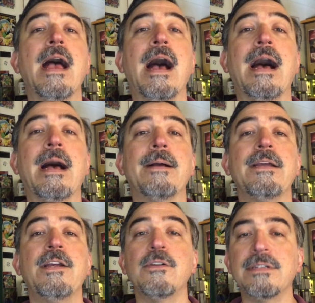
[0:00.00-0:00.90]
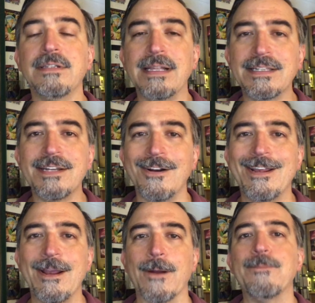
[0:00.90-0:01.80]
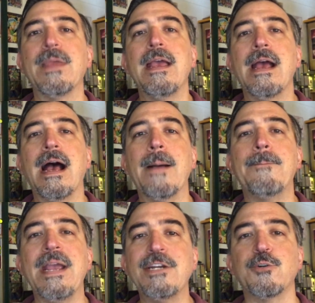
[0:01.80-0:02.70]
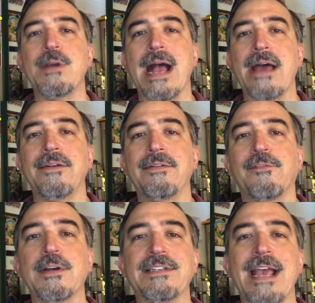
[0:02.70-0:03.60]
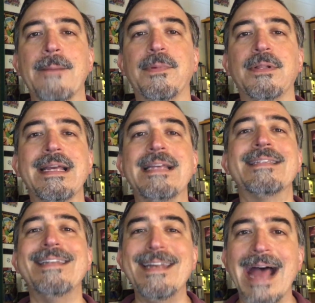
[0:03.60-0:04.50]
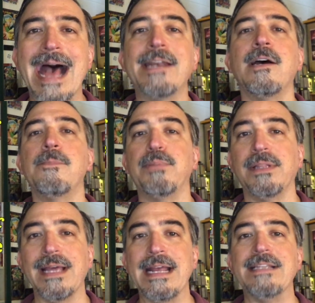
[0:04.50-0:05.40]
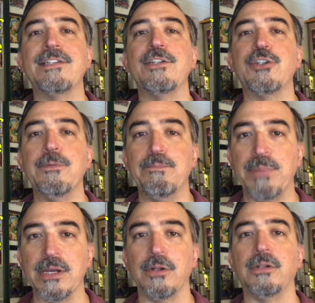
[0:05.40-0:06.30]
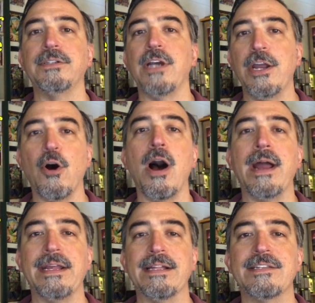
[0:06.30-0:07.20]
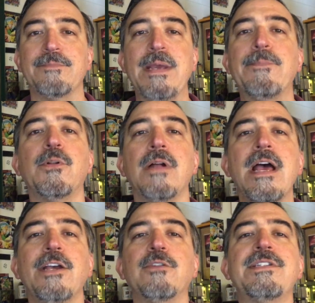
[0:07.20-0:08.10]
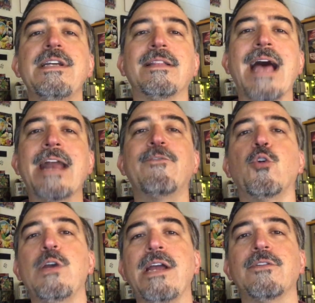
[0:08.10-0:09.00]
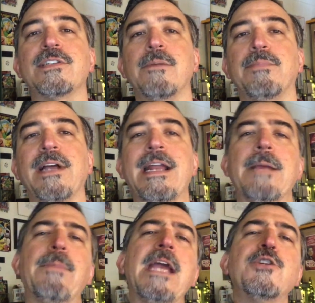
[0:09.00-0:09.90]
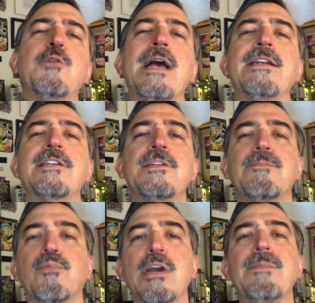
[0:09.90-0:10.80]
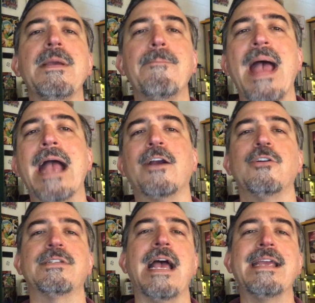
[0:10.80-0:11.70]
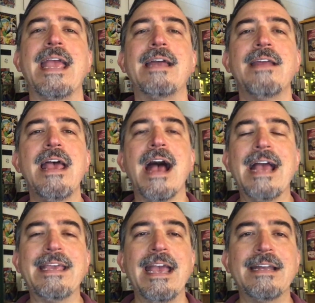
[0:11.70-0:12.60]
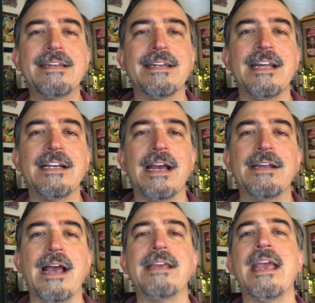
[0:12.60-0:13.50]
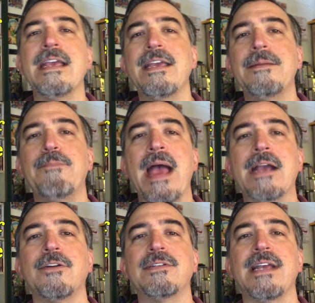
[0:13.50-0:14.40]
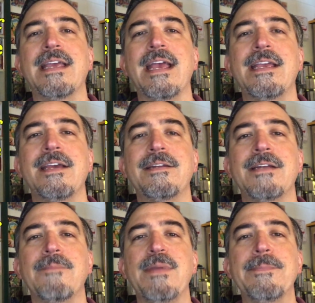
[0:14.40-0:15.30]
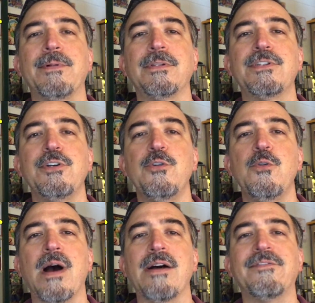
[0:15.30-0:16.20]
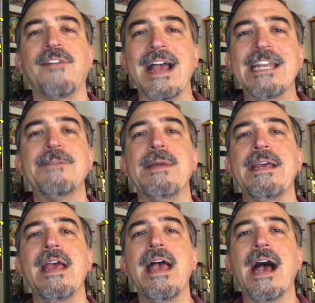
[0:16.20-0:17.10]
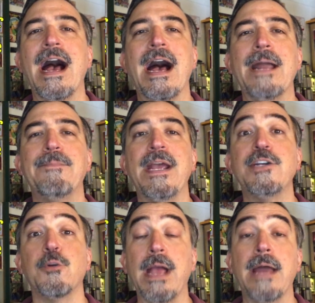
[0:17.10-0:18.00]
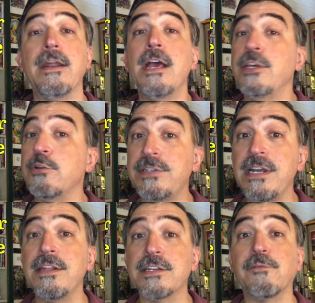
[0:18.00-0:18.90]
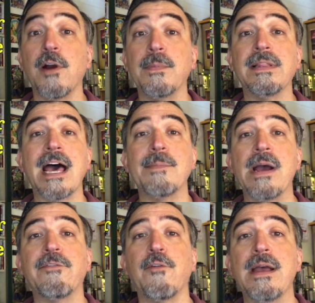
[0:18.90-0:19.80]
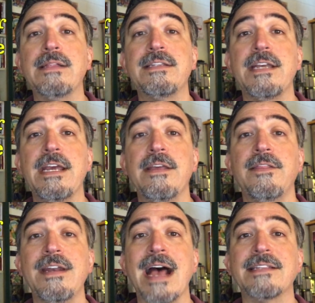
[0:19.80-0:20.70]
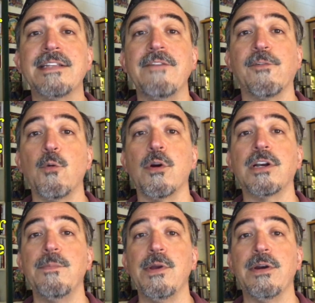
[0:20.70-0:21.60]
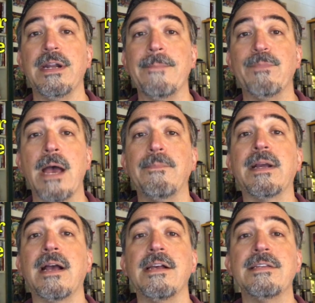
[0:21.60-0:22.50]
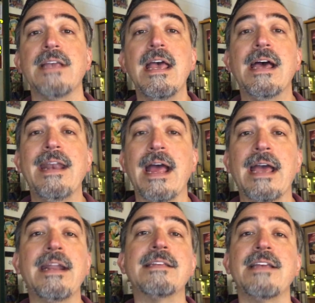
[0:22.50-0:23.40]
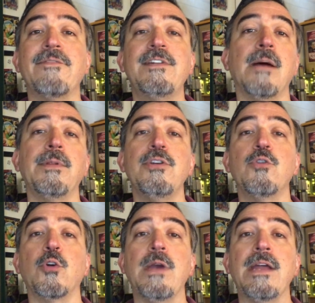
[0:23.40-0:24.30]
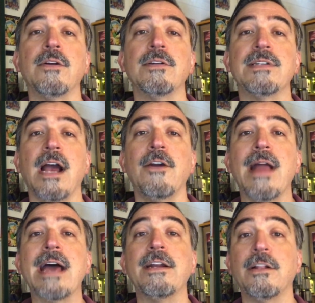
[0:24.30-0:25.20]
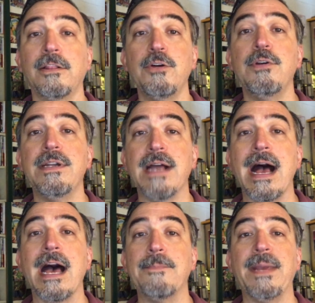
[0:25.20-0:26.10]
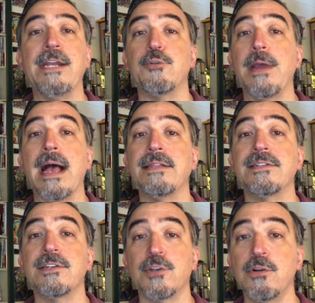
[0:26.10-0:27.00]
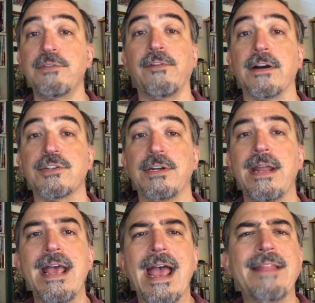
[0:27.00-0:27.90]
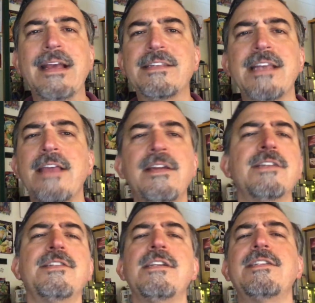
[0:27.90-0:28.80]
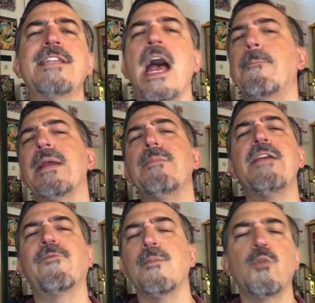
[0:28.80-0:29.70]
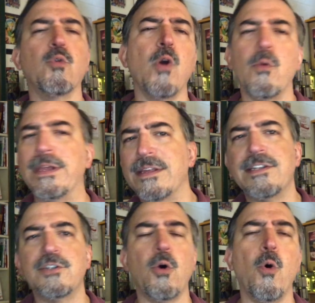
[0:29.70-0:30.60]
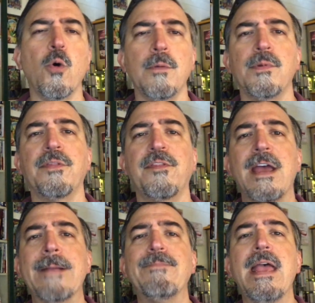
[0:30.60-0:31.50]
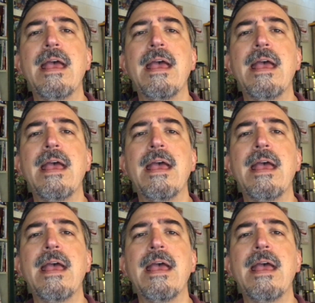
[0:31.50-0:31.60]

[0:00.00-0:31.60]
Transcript: Let's start here. Patreon, for example, is not a place to build an audience. You'll see a lot of creators complaining, Patreon doesn't bring me backers. I can't get backers. I can't get people to find me on Patreon. You see this from a lot of my friends in the Not Safe for Work community because NSFW creators are not included on Patreon's search function. And they say, this is stopping me from growing. This is a horrible thing.